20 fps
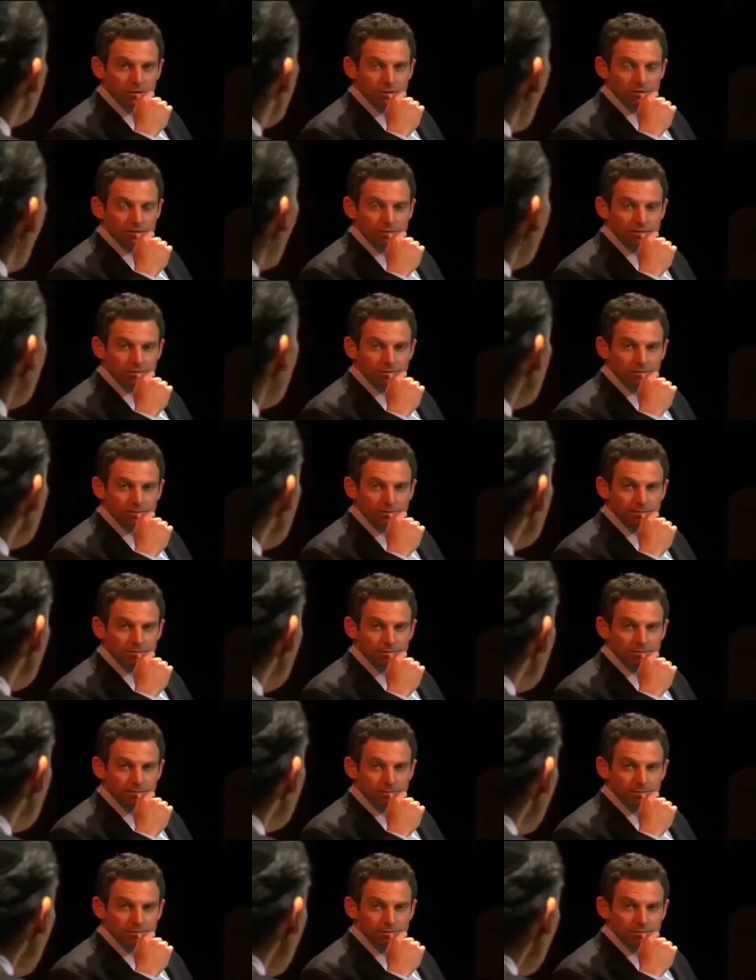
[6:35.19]
I assume as
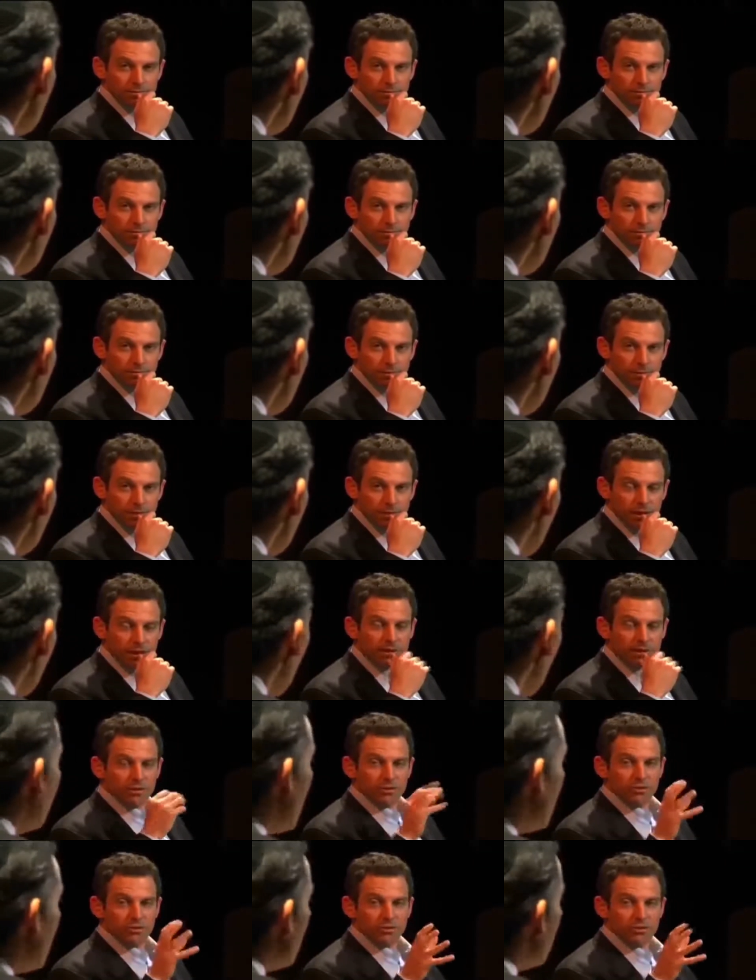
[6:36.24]
well. And it
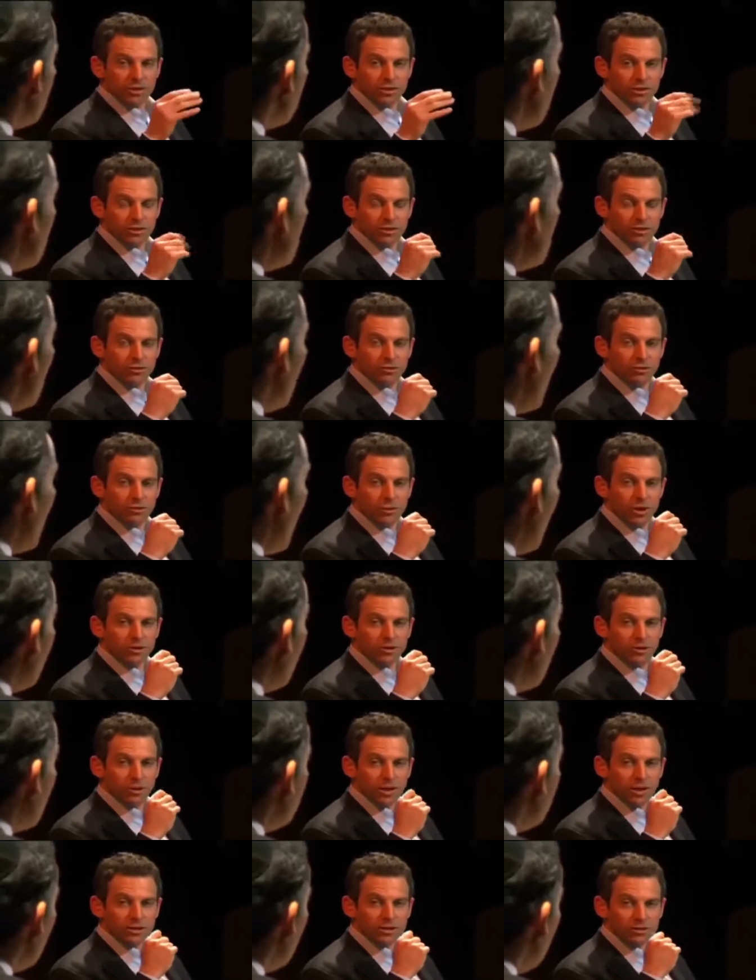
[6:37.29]
doesn't seem to me
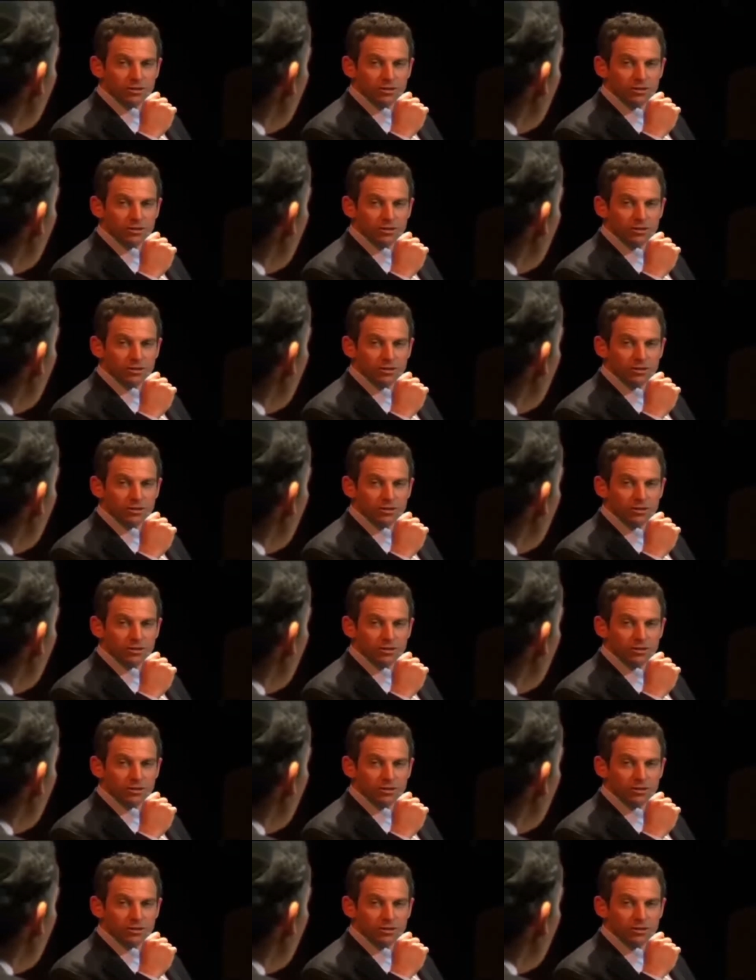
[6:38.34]
resurrection.